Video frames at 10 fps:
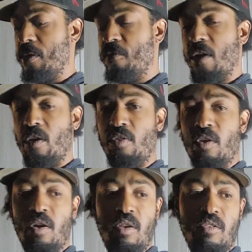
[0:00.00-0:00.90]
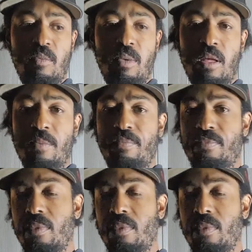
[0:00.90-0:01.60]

the final third is a bit